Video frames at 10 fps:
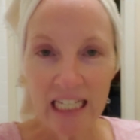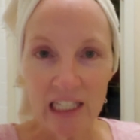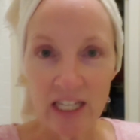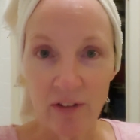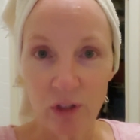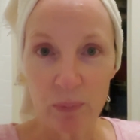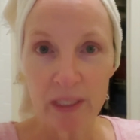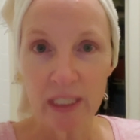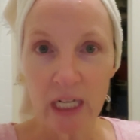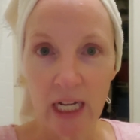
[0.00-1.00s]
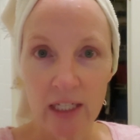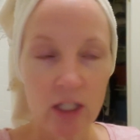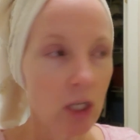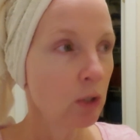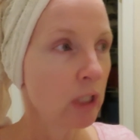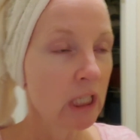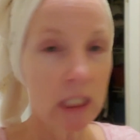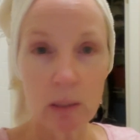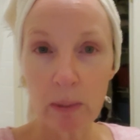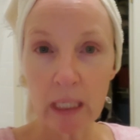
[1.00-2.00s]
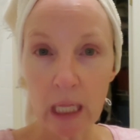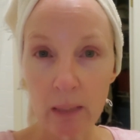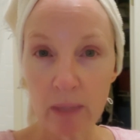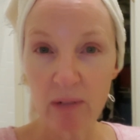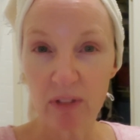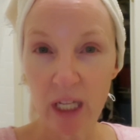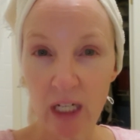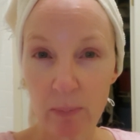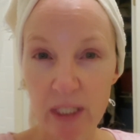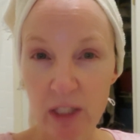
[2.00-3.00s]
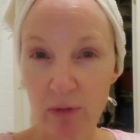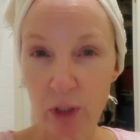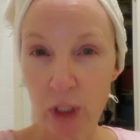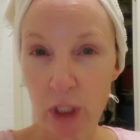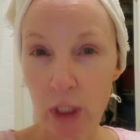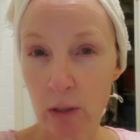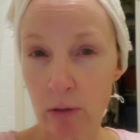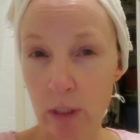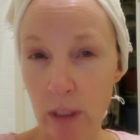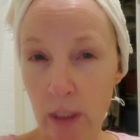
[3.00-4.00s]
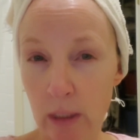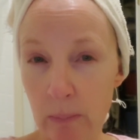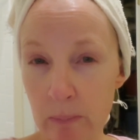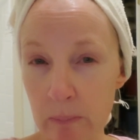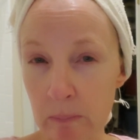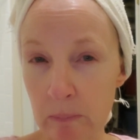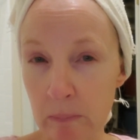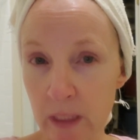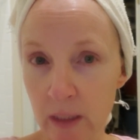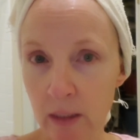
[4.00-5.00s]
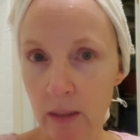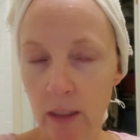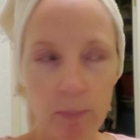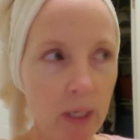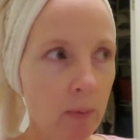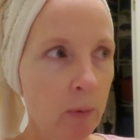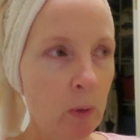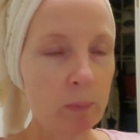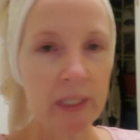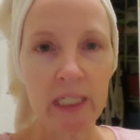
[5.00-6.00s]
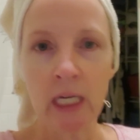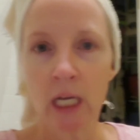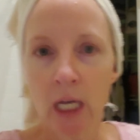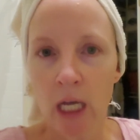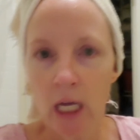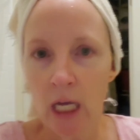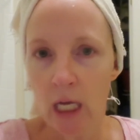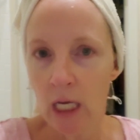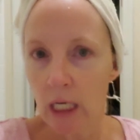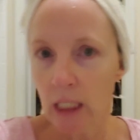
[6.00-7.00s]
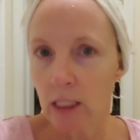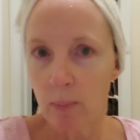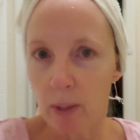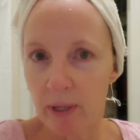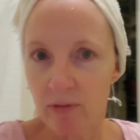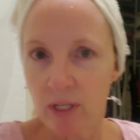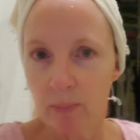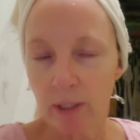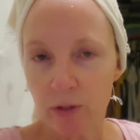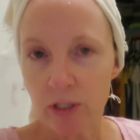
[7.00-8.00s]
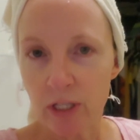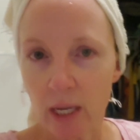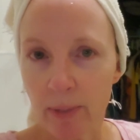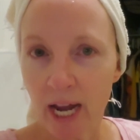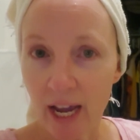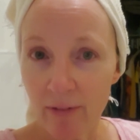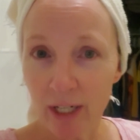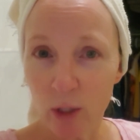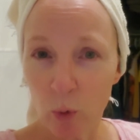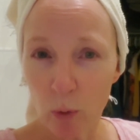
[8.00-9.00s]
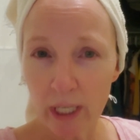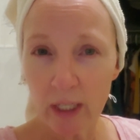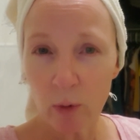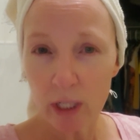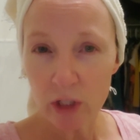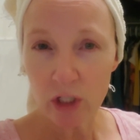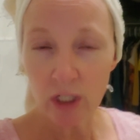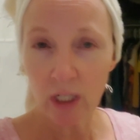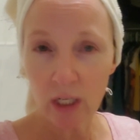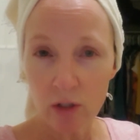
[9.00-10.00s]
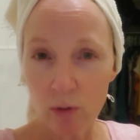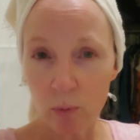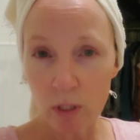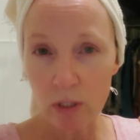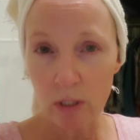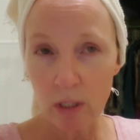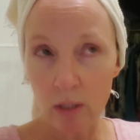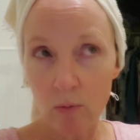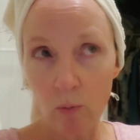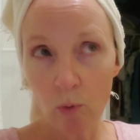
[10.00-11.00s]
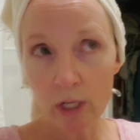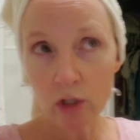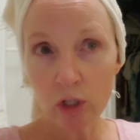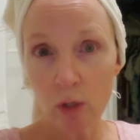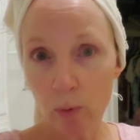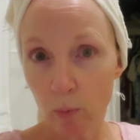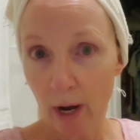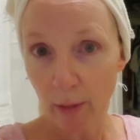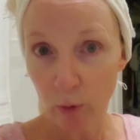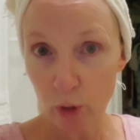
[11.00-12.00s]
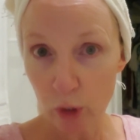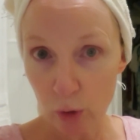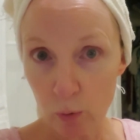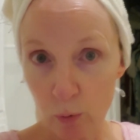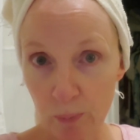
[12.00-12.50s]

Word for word: It's after midnight, so can this be like my Vlogmas for Tuesday? It probably won't be, because I'll probably have something else to say. But I have a quick question, and I just want to see which you would rather do.